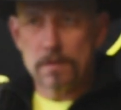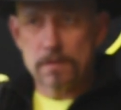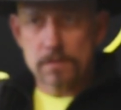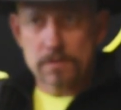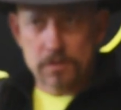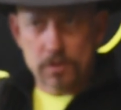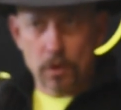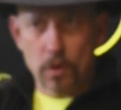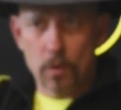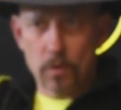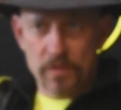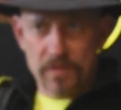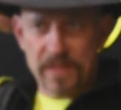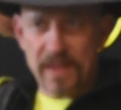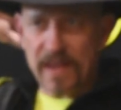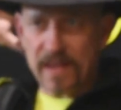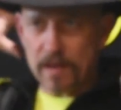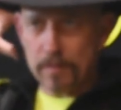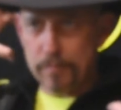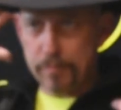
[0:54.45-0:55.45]
So
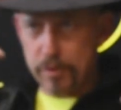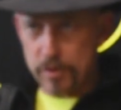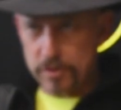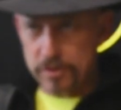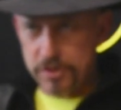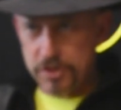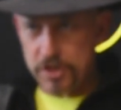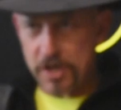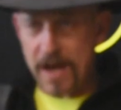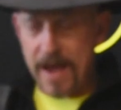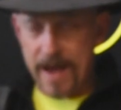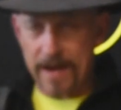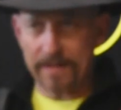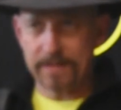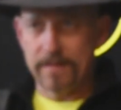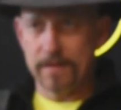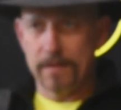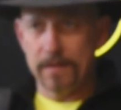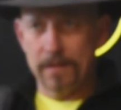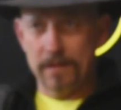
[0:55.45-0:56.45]
they can
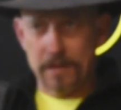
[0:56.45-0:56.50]
project,